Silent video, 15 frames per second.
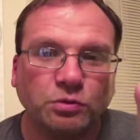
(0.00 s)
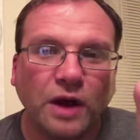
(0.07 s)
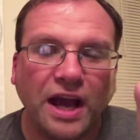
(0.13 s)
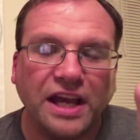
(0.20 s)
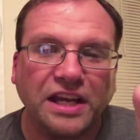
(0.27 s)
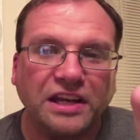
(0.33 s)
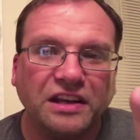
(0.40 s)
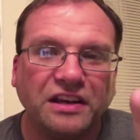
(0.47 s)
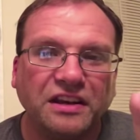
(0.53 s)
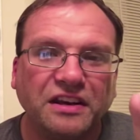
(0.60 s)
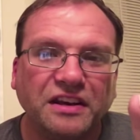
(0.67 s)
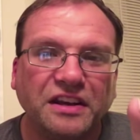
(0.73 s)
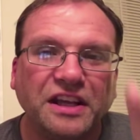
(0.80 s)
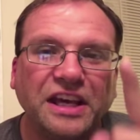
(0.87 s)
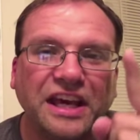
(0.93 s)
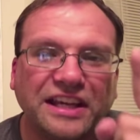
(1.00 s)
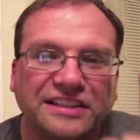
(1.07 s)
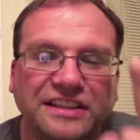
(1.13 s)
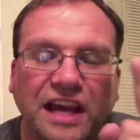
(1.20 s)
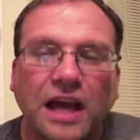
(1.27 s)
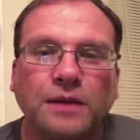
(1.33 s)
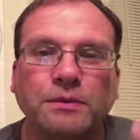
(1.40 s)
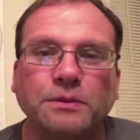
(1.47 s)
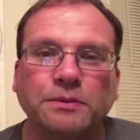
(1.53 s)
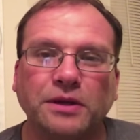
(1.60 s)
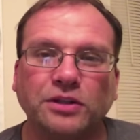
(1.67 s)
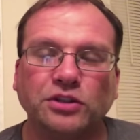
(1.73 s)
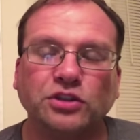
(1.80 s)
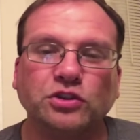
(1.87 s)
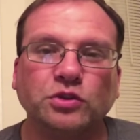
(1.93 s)
right. It's got to be
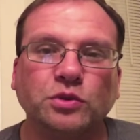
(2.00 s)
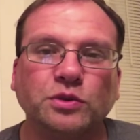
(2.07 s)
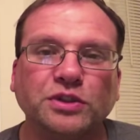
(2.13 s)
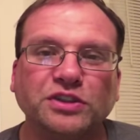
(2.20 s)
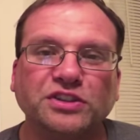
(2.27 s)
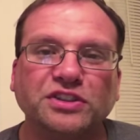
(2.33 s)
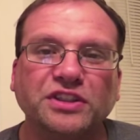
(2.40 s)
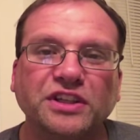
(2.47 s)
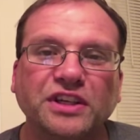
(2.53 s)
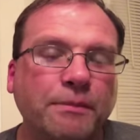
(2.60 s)
better stories.